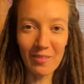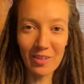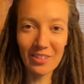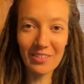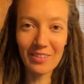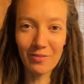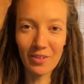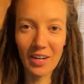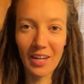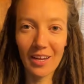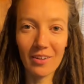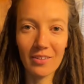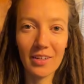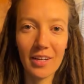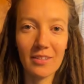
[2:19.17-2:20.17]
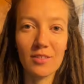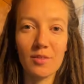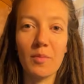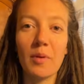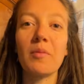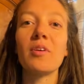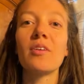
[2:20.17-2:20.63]
you in a different angle now, so
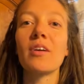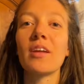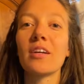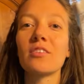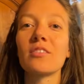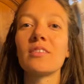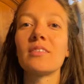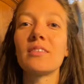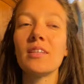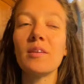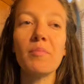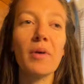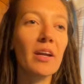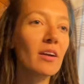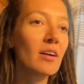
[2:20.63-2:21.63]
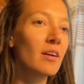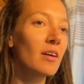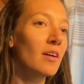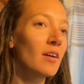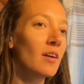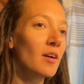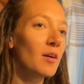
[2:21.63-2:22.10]
maybe you can actually see better.
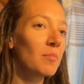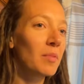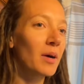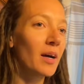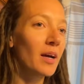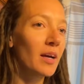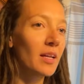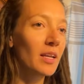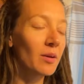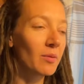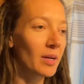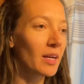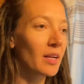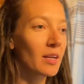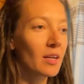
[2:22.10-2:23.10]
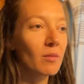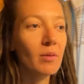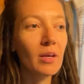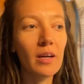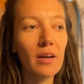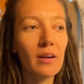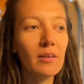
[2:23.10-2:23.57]
But anyway, here
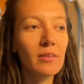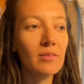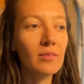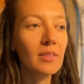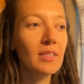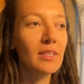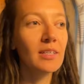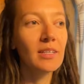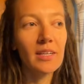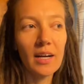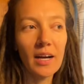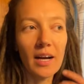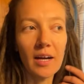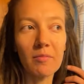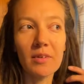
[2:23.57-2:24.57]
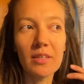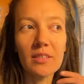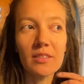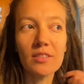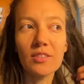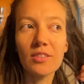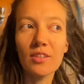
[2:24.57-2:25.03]
we go. I'm going
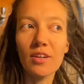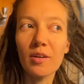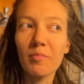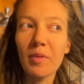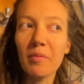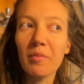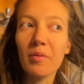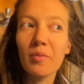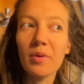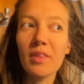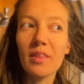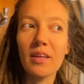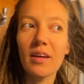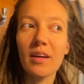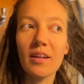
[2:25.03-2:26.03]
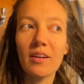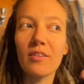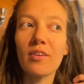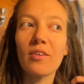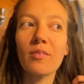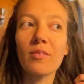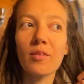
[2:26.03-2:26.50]
to start maybe with, I don't
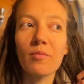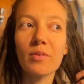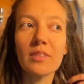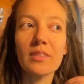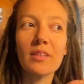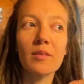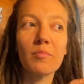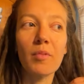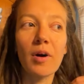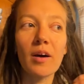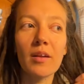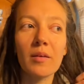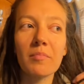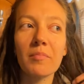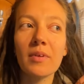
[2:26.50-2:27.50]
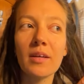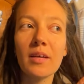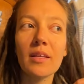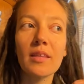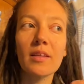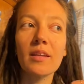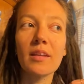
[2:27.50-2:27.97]
know, the ones on the bottom
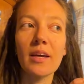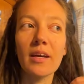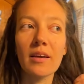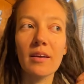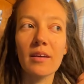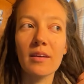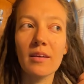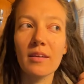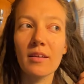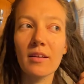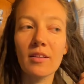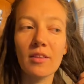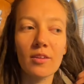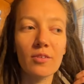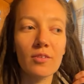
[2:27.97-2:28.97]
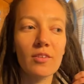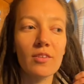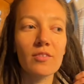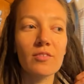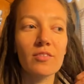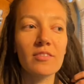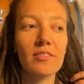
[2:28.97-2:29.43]
in the neck. Look
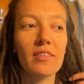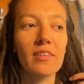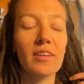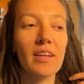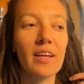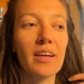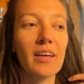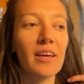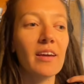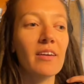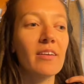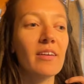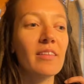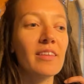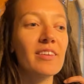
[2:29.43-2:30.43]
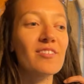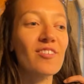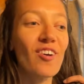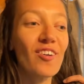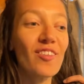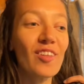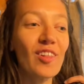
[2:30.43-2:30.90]
closer to the neck area. These
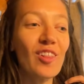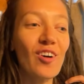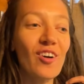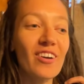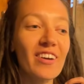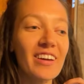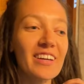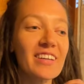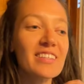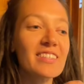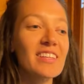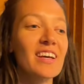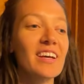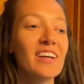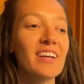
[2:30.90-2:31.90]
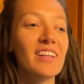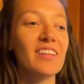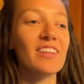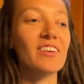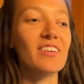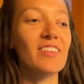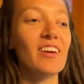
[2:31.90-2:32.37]
are the longest.
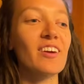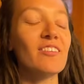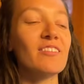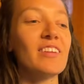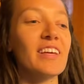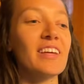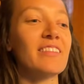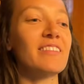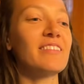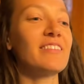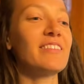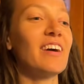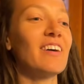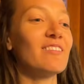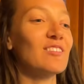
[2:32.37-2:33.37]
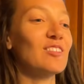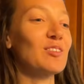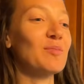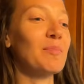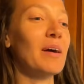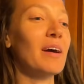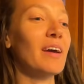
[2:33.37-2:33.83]
Look, they go down to
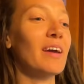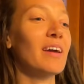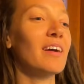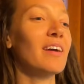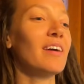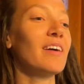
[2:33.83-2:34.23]
my